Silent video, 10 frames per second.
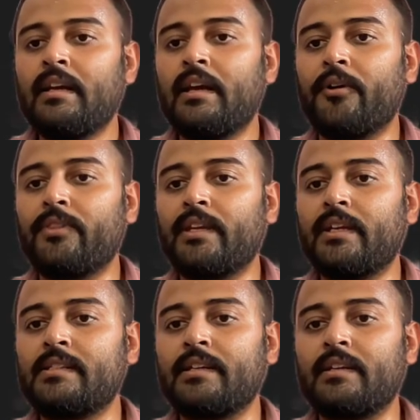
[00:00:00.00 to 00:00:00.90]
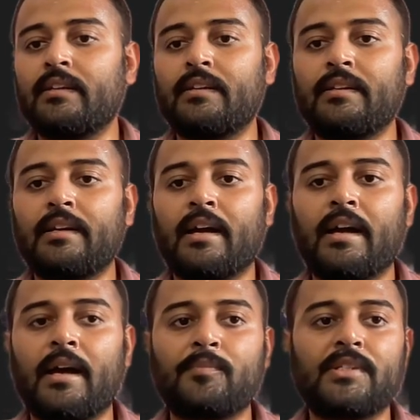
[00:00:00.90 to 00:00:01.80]
everything is here under
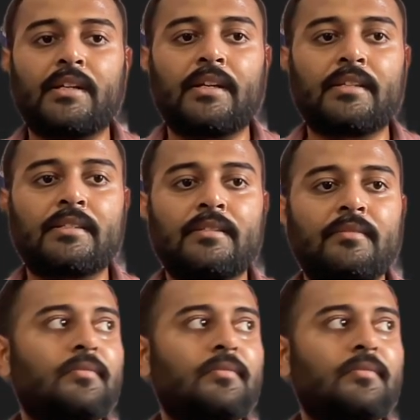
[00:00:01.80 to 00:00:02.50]
app settings.